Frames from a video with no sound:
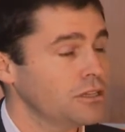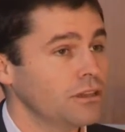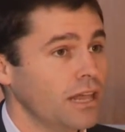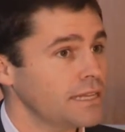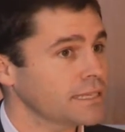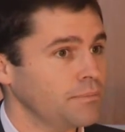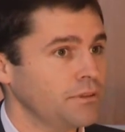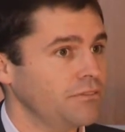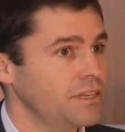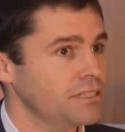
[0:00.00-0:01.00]
The last
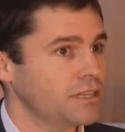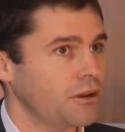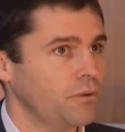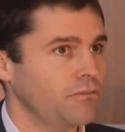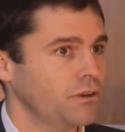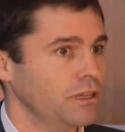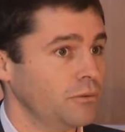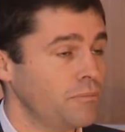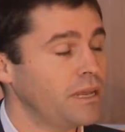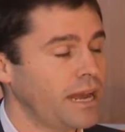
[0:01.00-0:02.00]
couple of years, though,
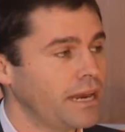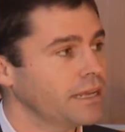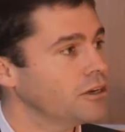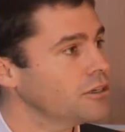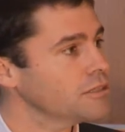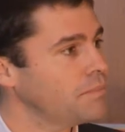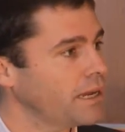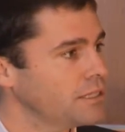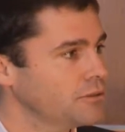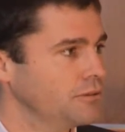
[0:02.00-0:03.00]
we've been adding costs
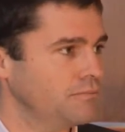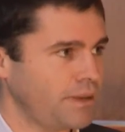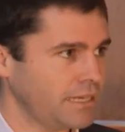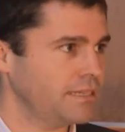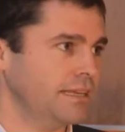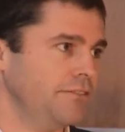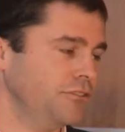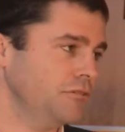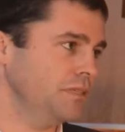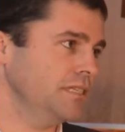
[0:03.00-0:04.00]
back to the
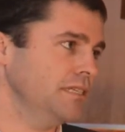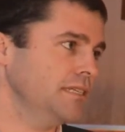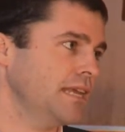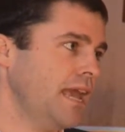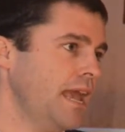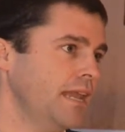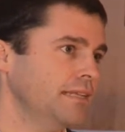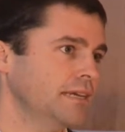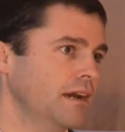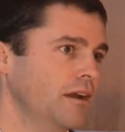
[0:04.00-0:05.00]
F2 business,
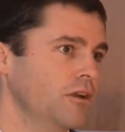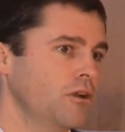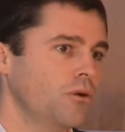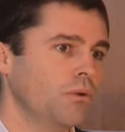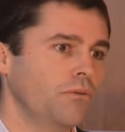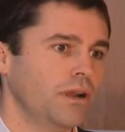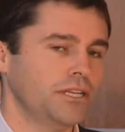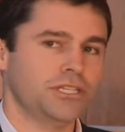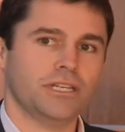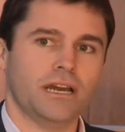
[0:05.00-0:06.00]
and we
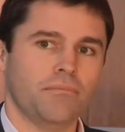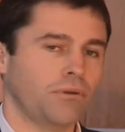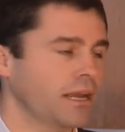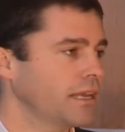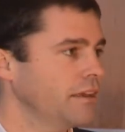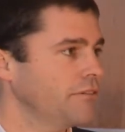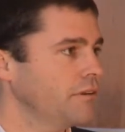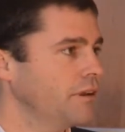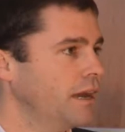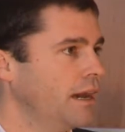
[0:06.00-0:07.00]
reached break
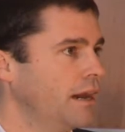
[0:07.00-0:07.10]
even